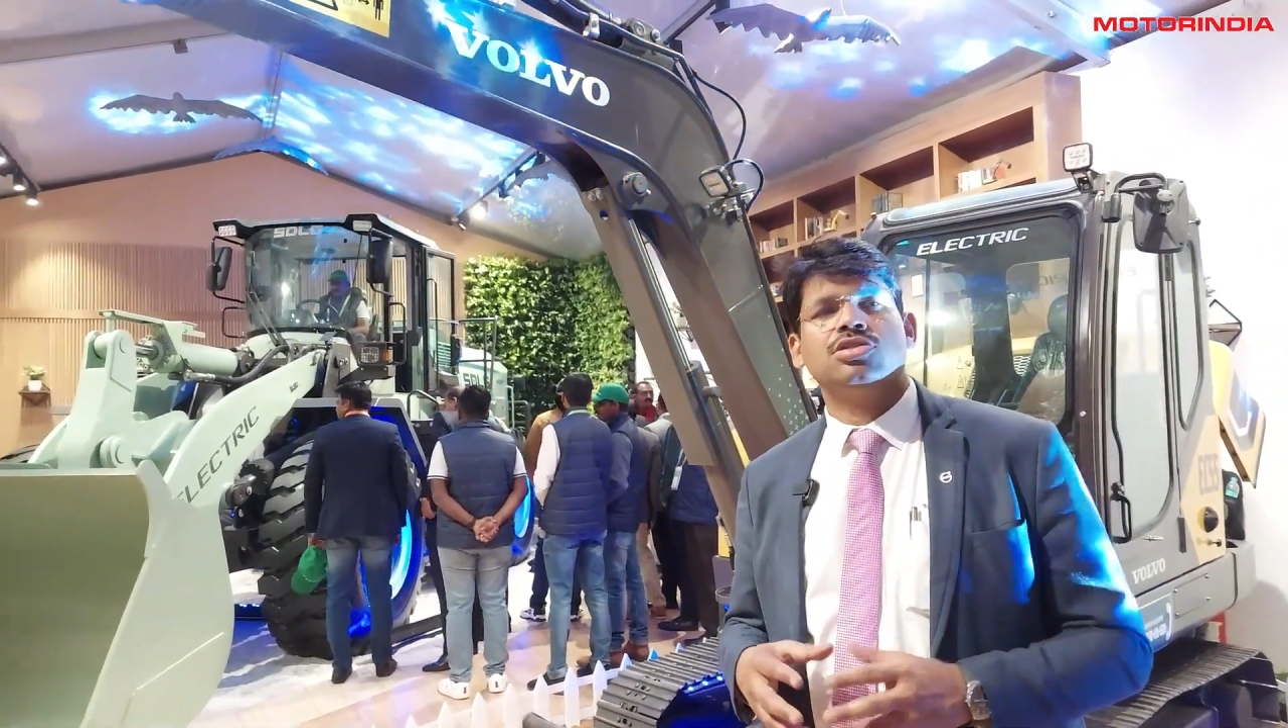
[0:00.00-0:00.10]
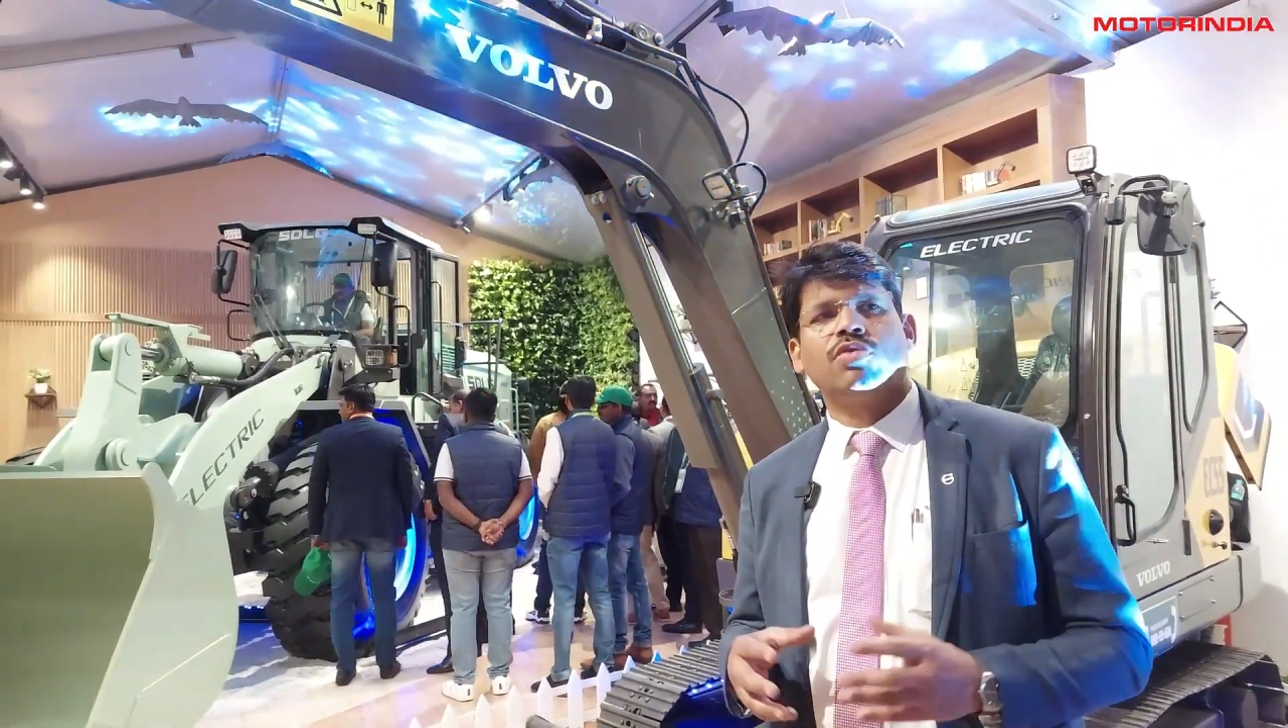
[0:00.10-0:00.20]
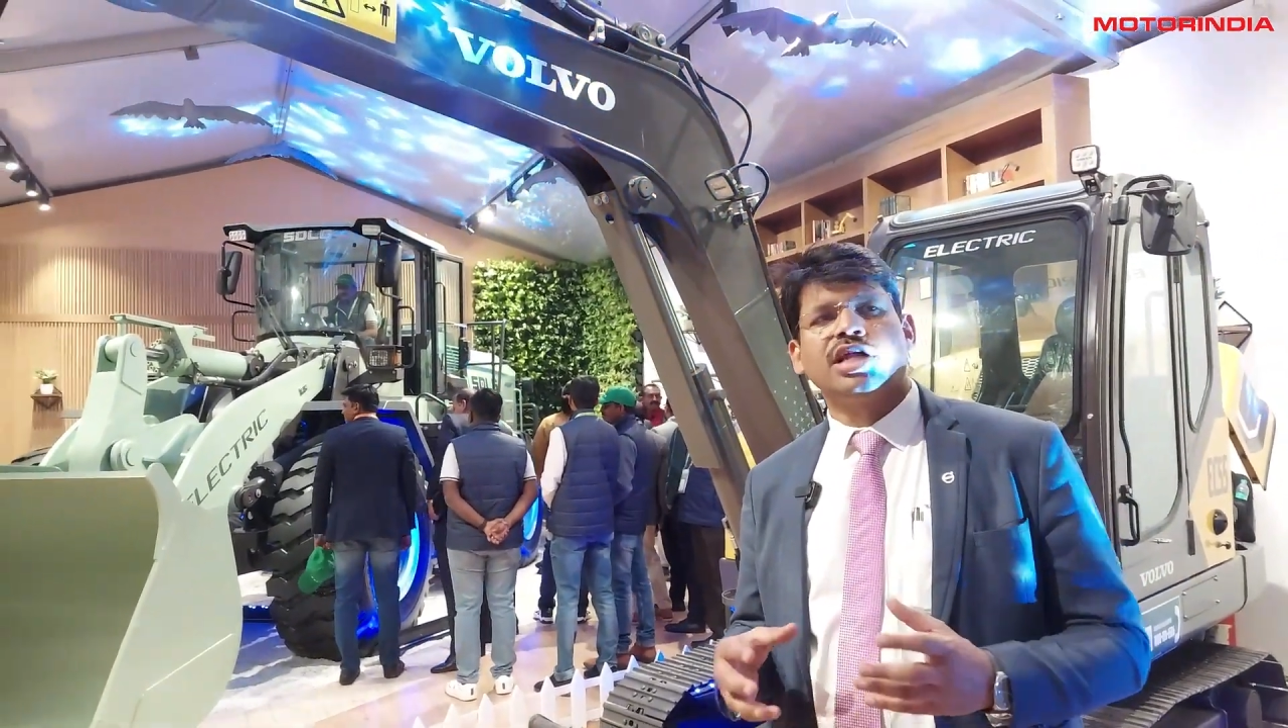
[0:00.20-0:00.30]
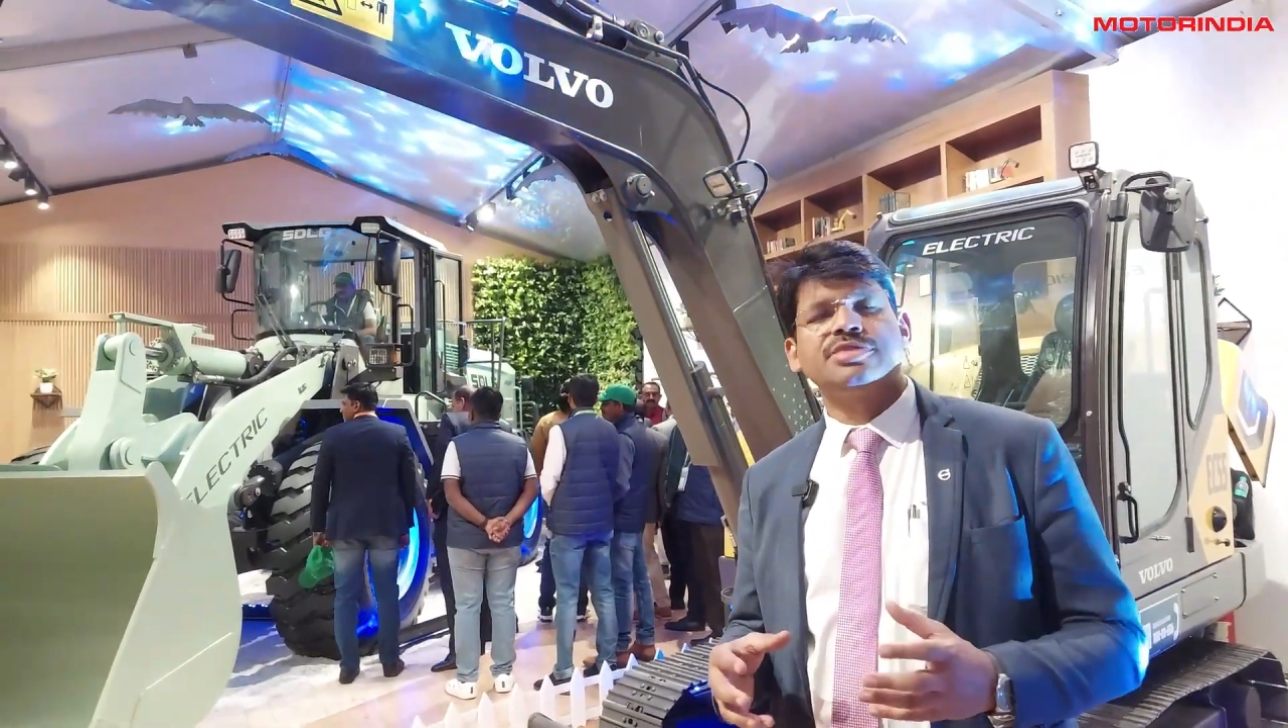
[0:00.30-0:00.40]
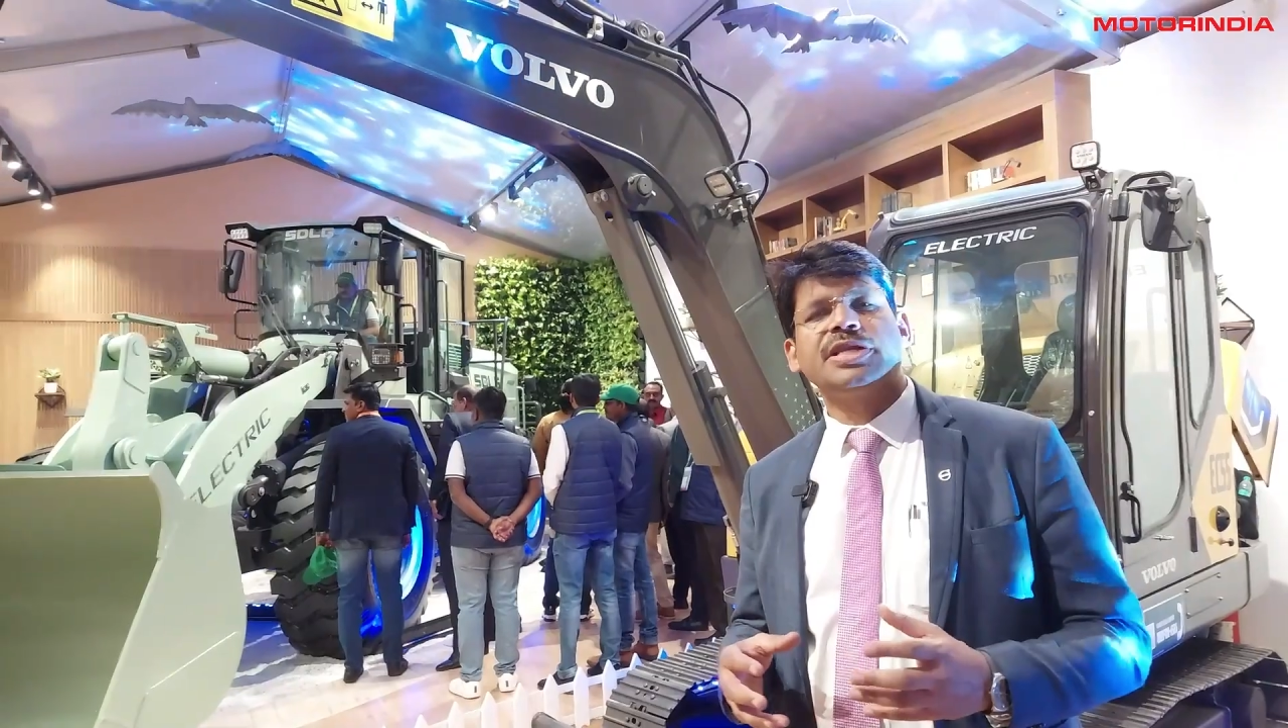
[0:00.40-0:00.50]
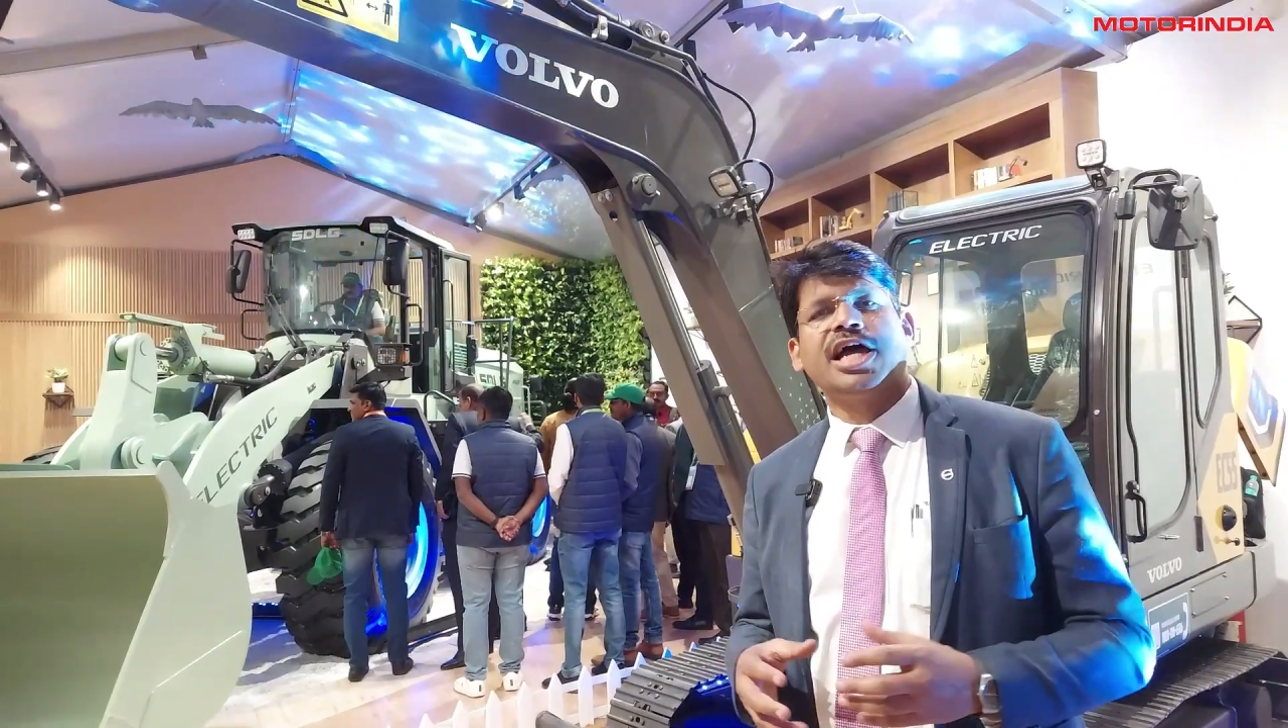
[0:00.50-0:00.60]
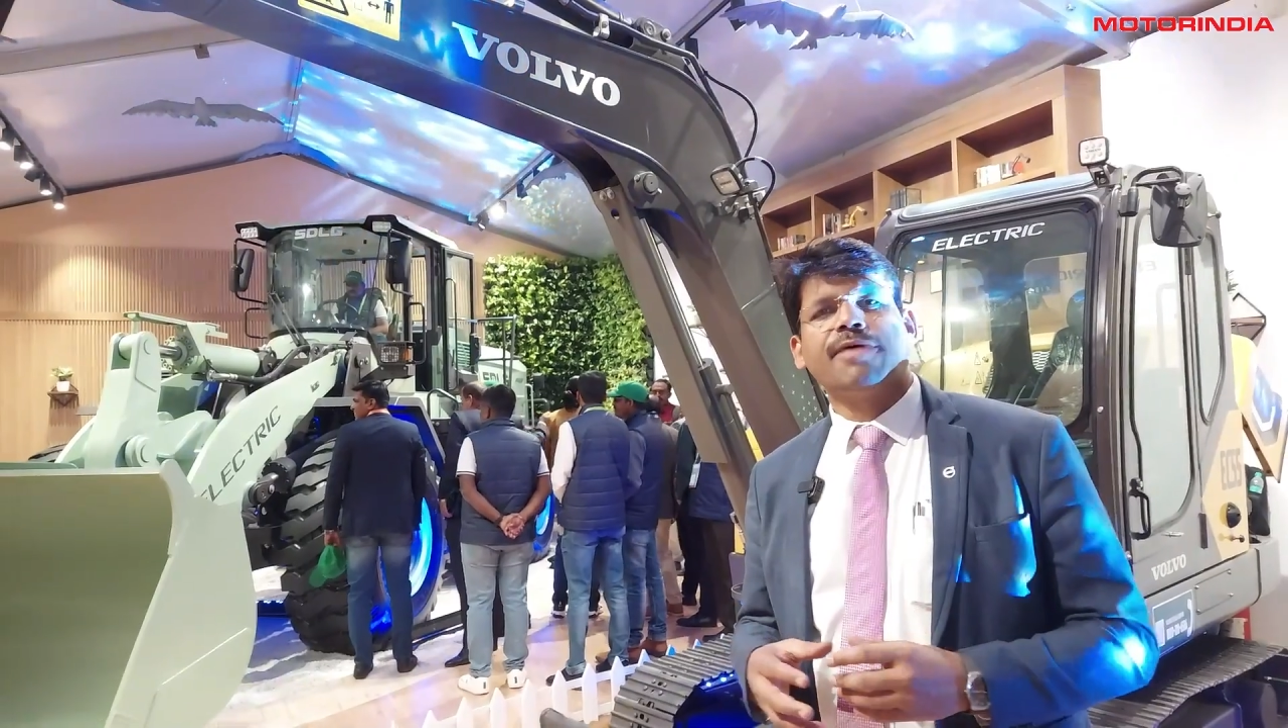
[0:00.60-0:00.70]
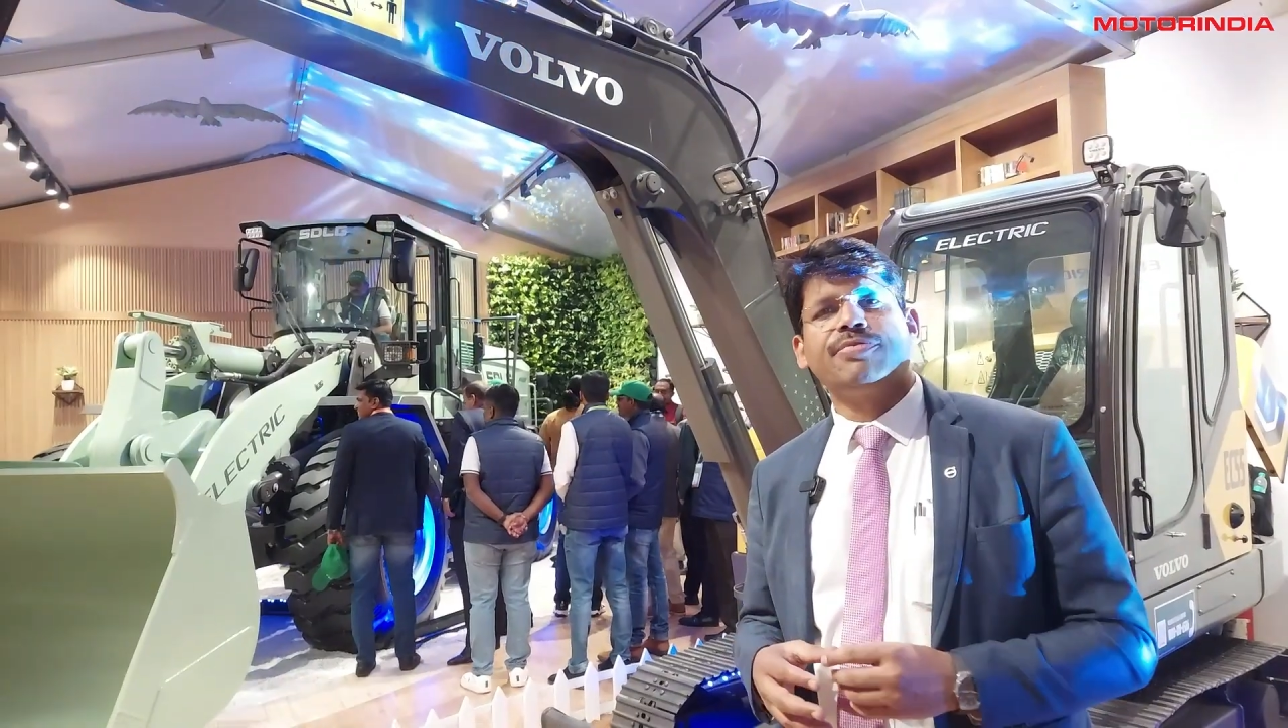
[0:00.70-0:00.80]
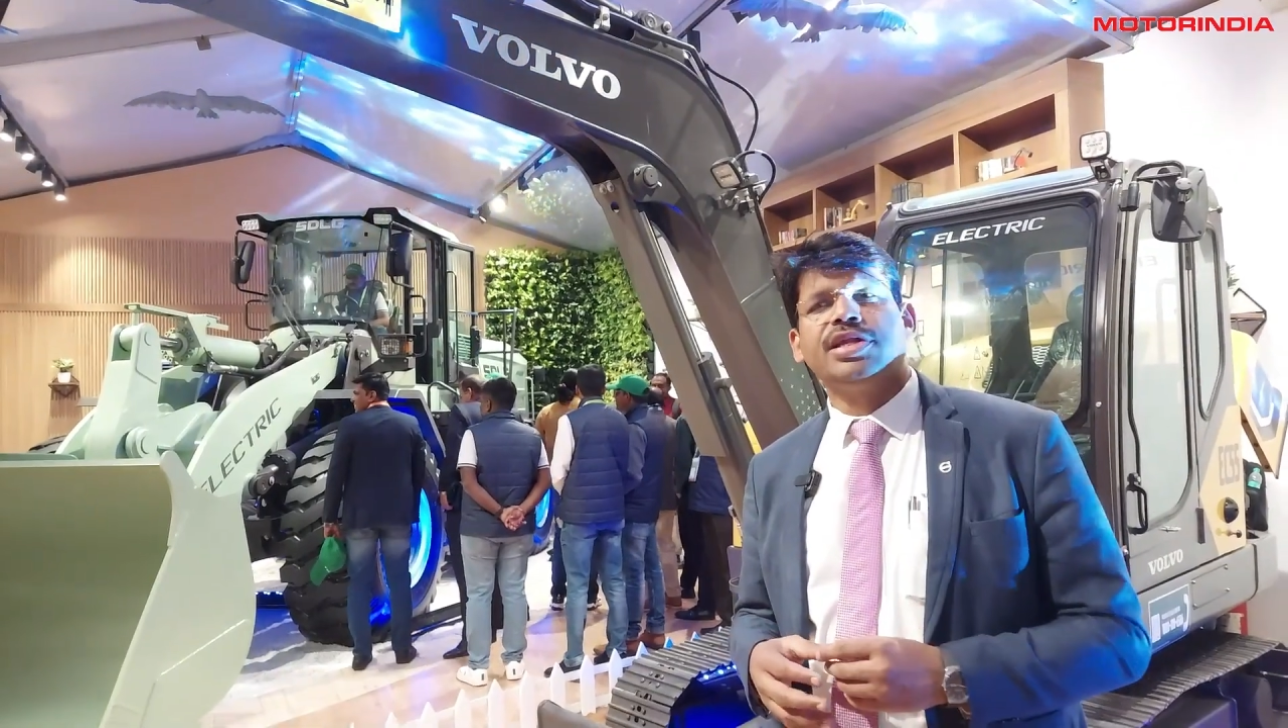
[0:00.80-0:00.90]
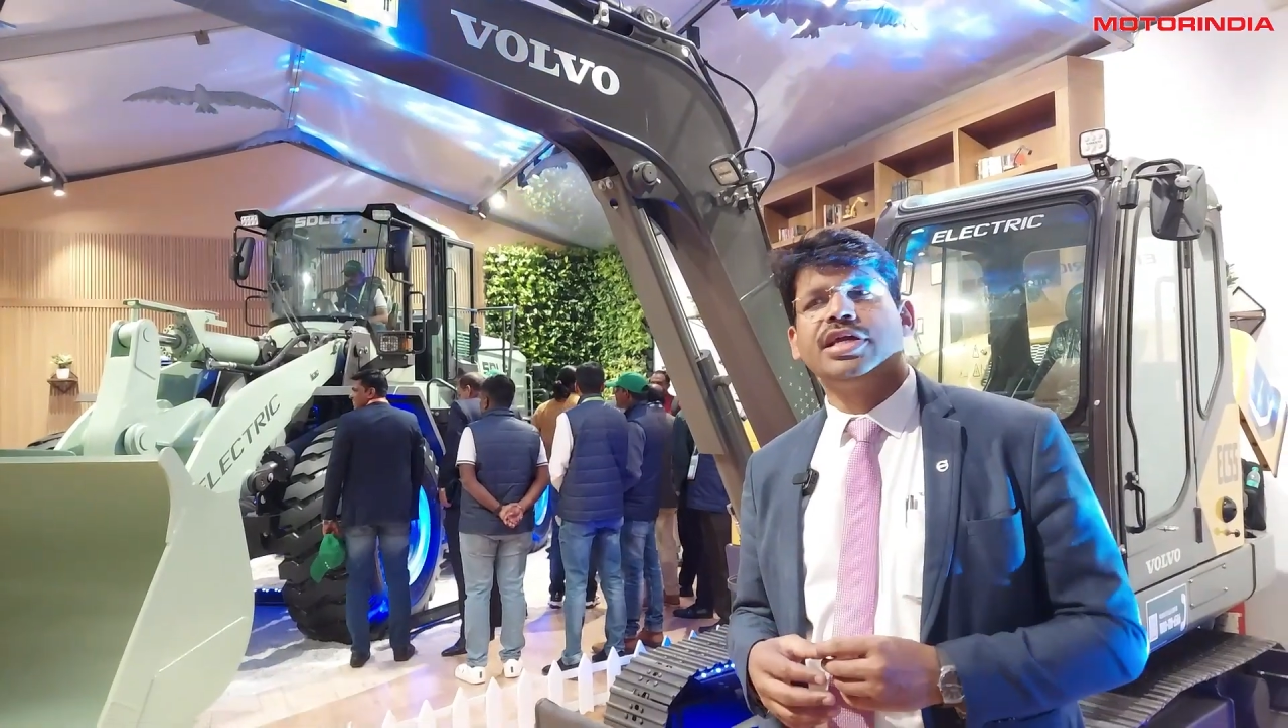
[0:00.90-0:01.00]
So what has been
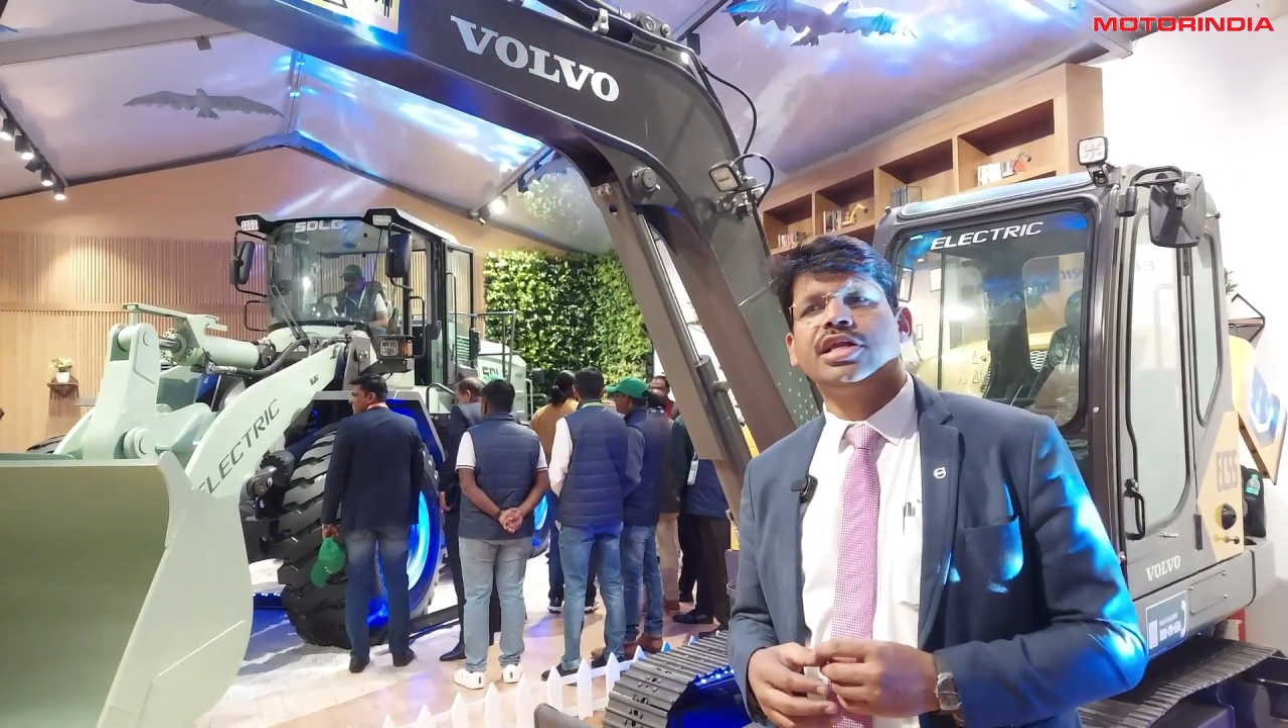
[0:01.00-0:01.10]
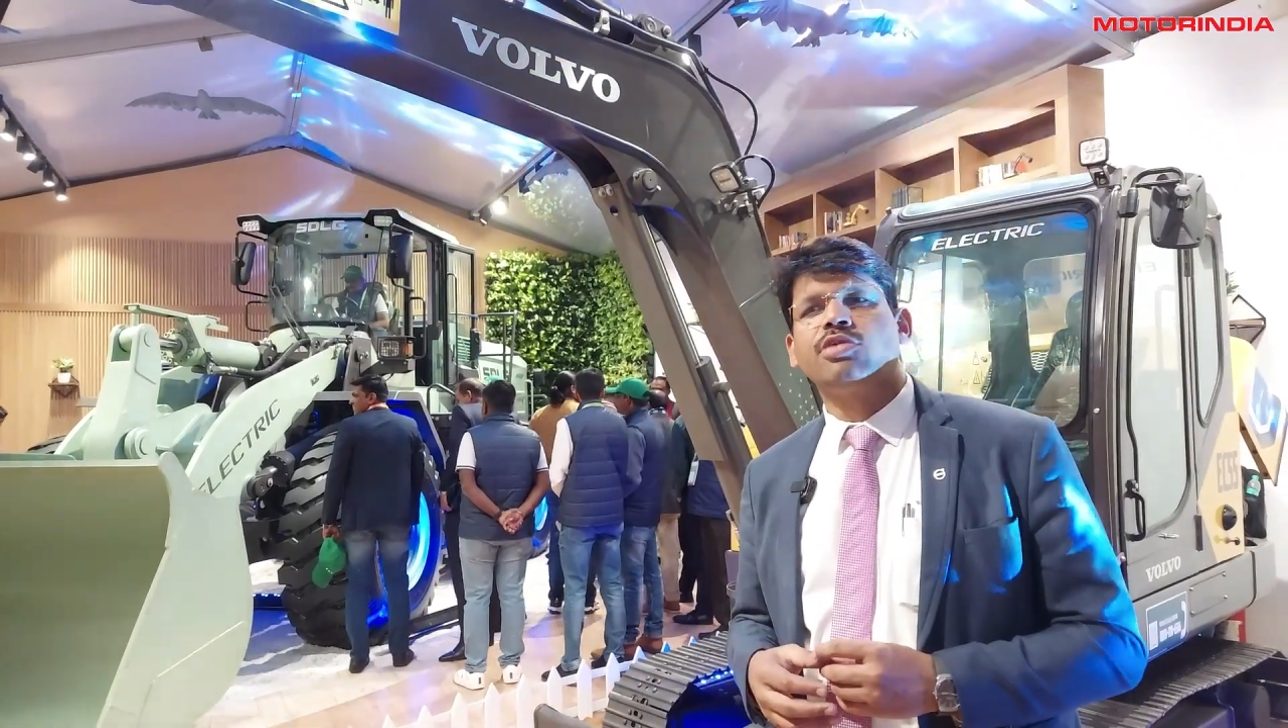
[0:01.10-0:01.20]
happening